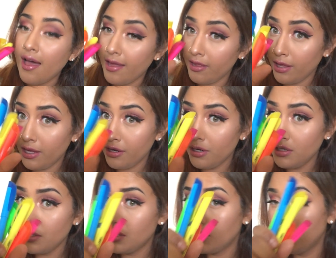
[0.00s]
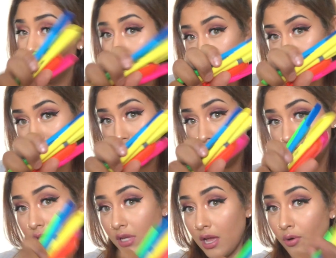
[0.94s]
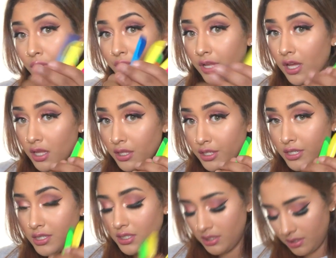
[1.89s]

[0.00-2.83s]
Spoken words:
Highlighters, Got all the colors.